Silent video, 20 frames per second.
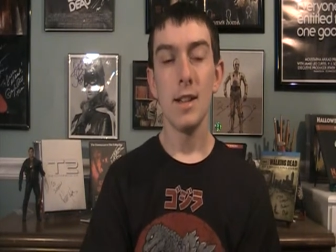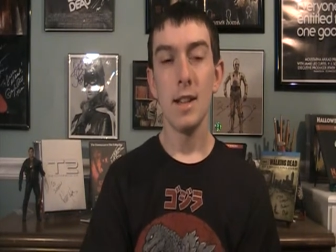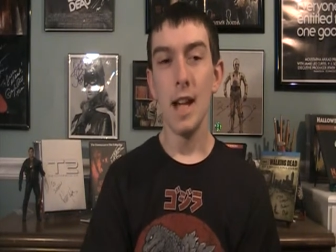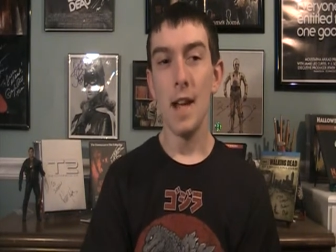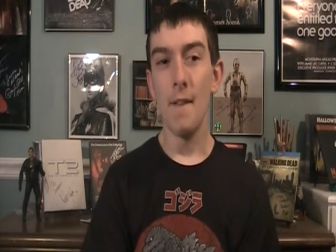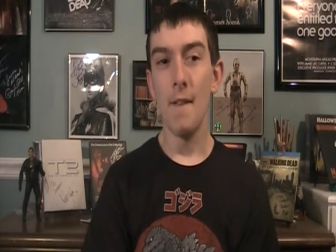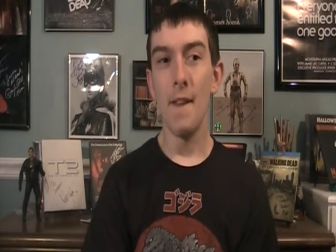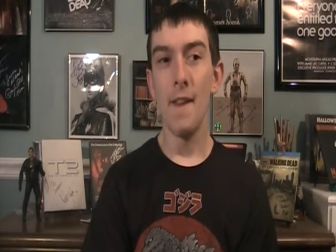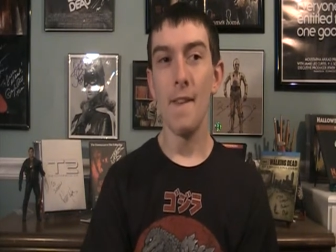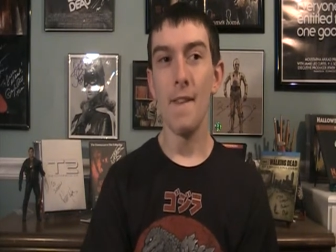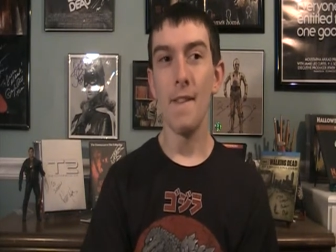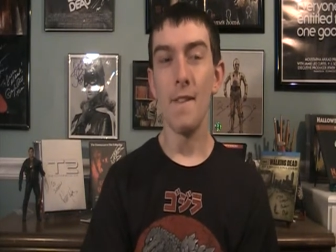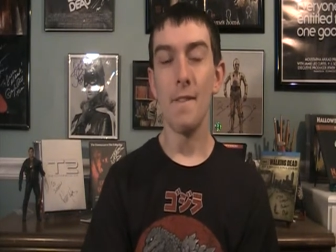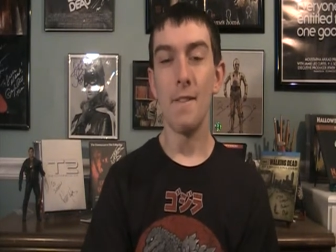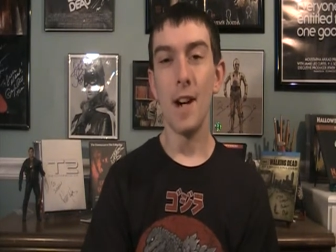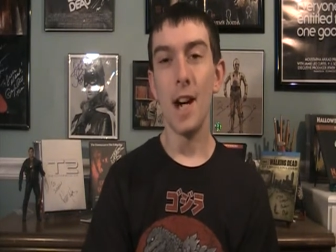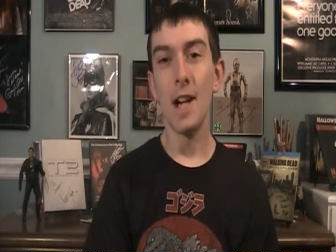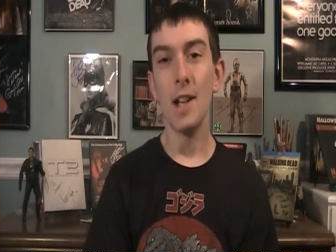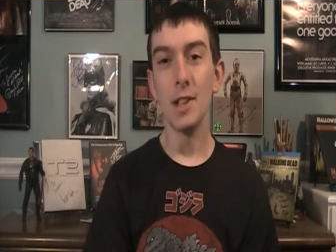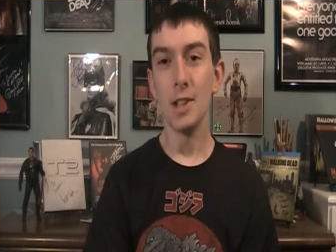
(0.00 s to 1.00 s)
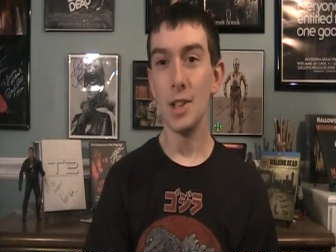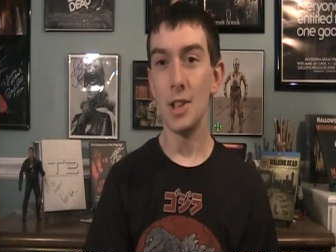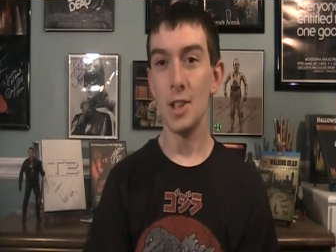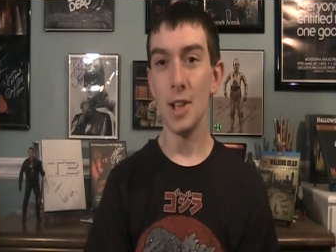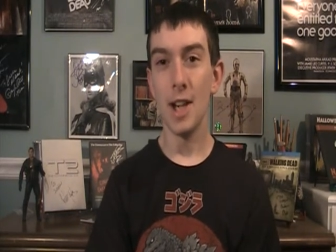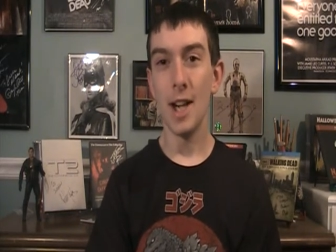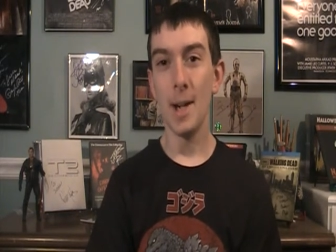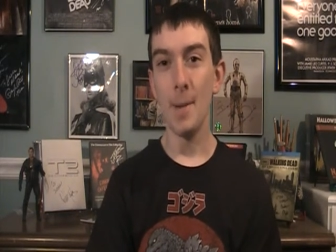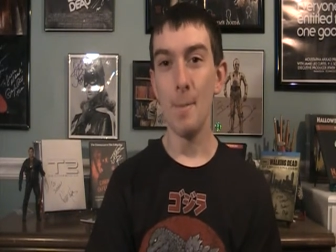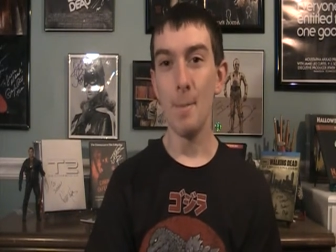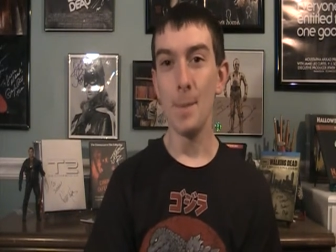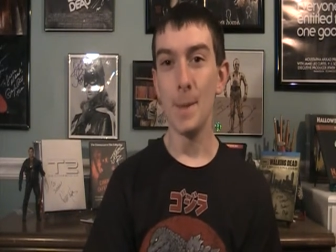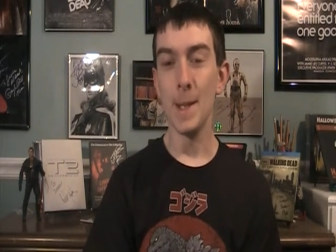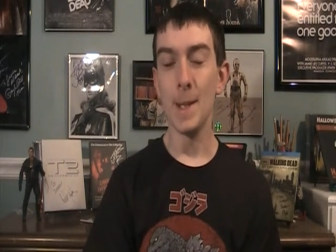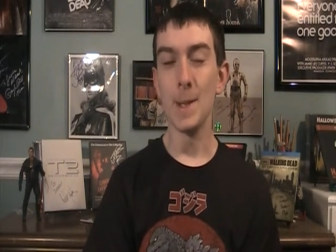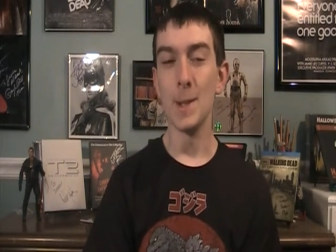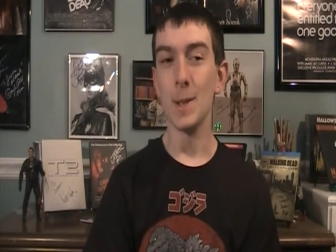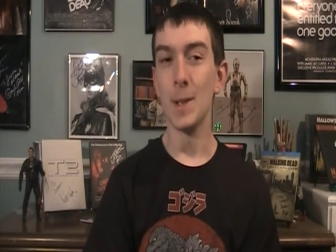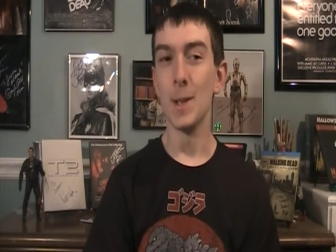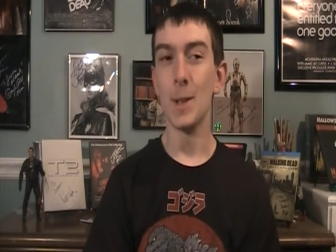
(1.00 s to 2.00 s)
And then the final shot
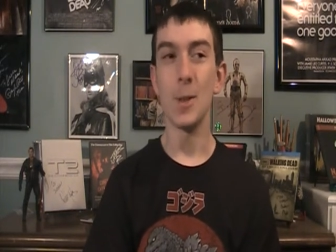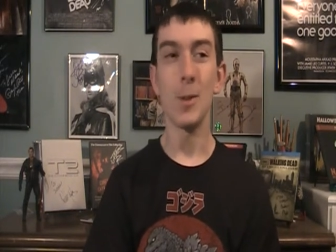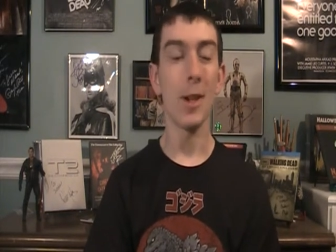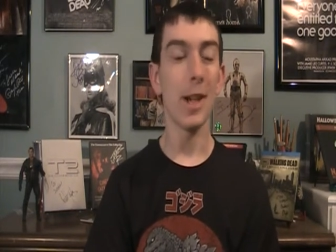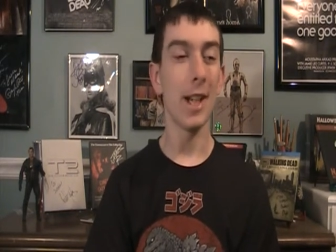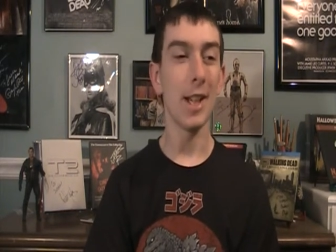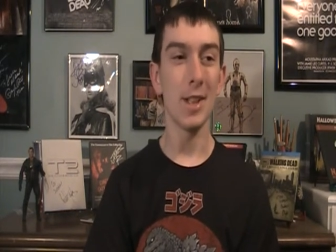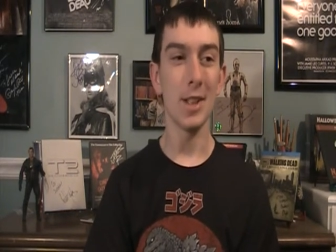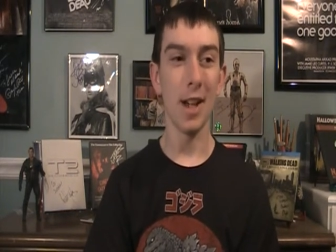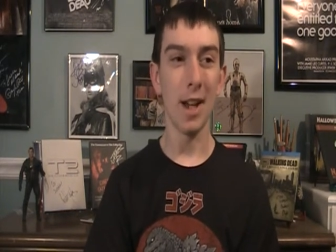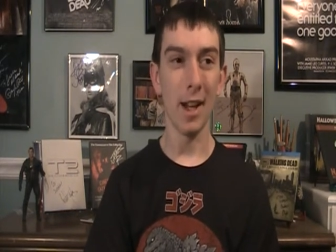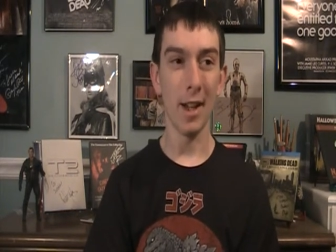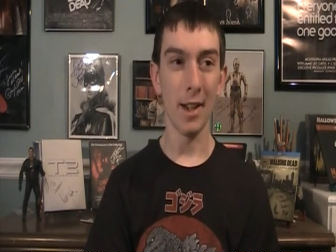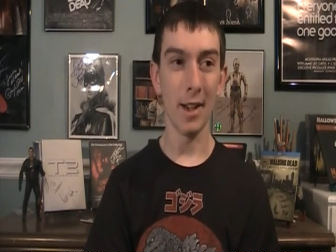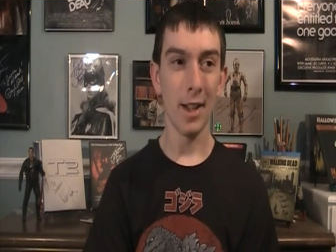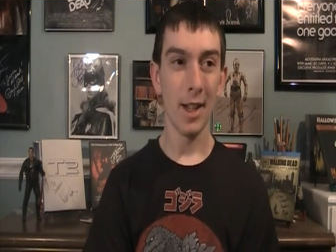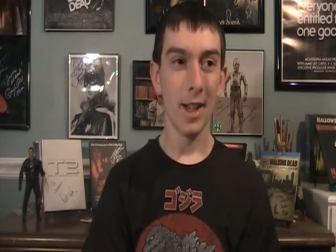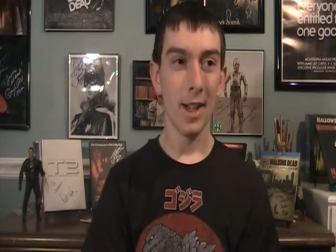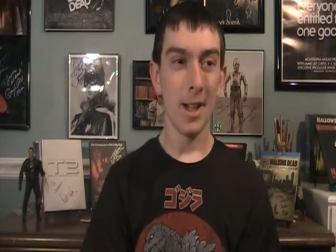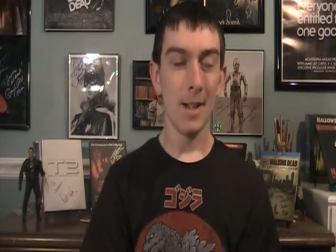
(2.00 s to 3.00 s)
is a great shot,